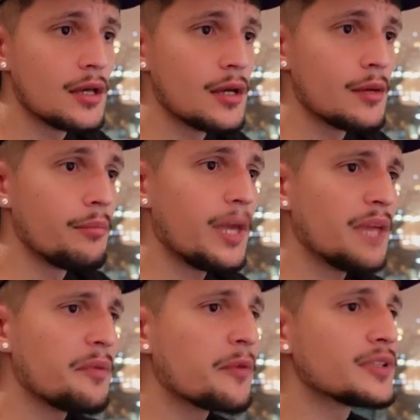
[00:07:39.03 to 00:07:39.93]
Maybe
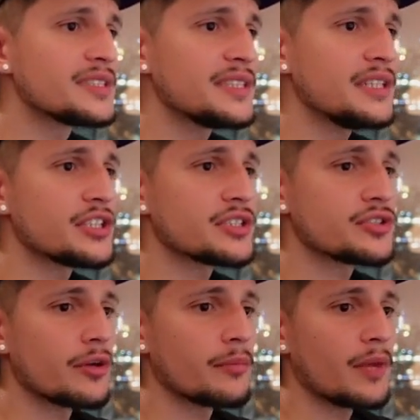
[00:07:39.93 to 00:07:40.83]
we'll see just
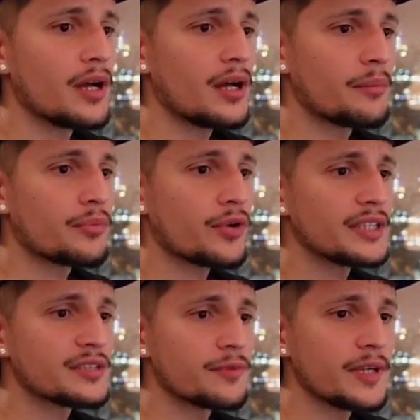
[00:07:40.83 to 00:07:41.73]
some um,
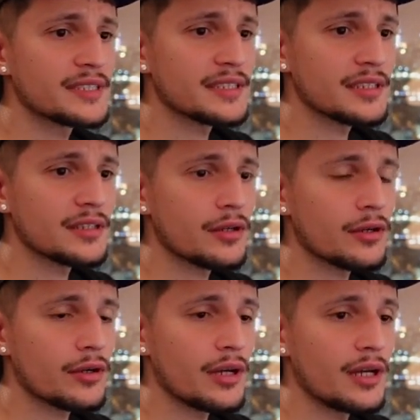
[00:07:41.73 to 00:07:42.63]
price ways
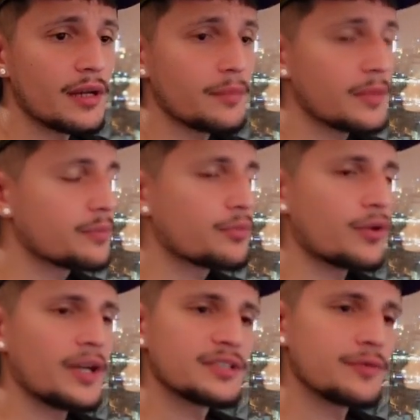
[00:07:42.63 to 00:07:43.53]
uh,
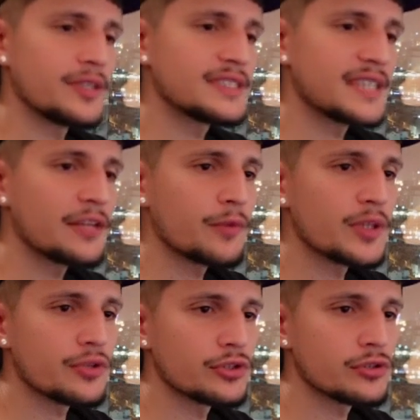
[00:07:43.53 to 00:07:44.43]
price way sideways
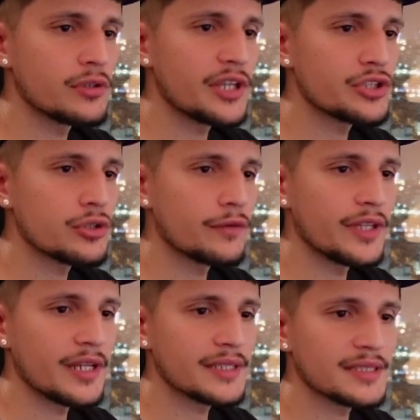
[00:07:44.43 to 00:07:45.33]
consolidation over the
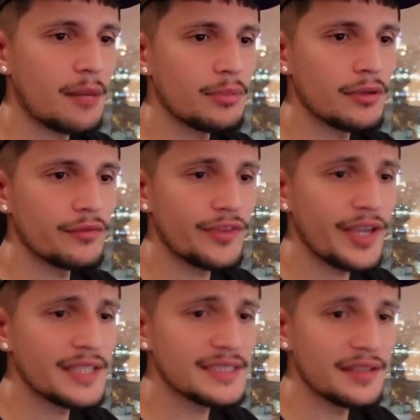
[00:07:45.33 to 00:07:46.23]
next couple of
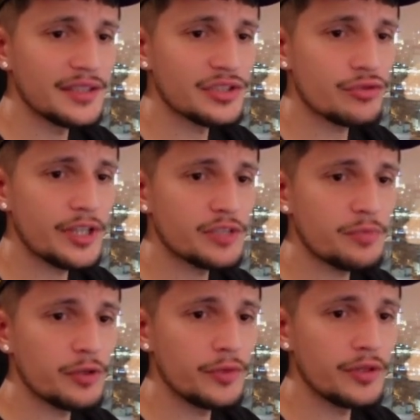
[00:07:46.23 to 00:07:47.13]
days in this range
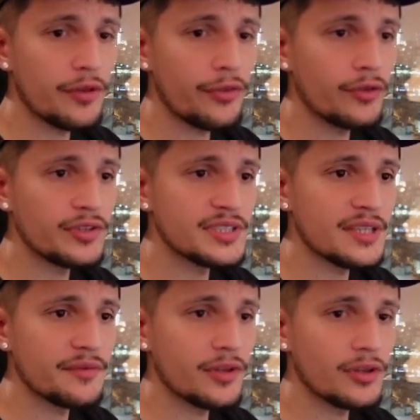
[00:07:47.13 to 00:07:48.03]
between
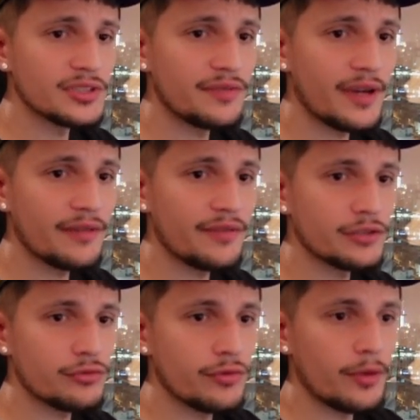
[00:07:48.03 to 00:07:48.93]

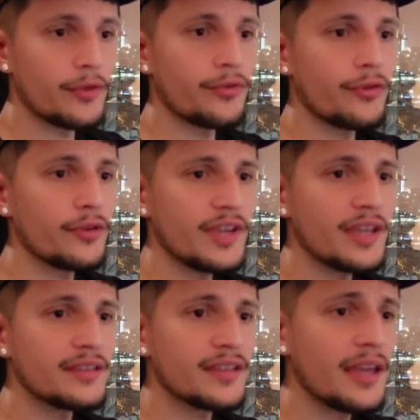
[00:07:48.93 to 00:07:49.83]
37,500 to about 38k